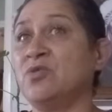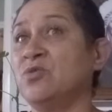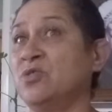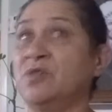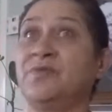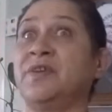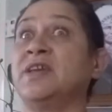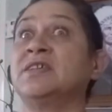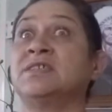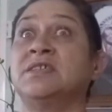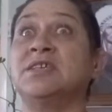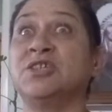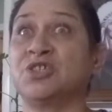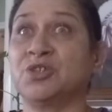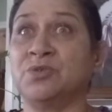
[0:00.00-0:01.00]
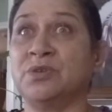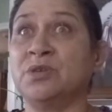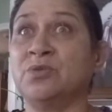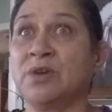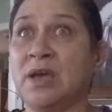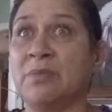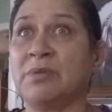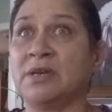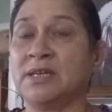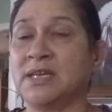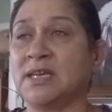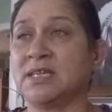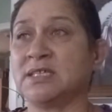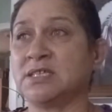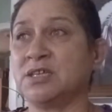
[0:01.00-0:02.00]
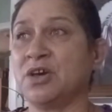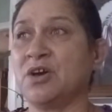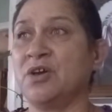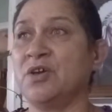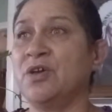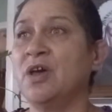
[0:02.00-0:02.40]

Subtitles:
or if he has an issue, he'll come and let us know.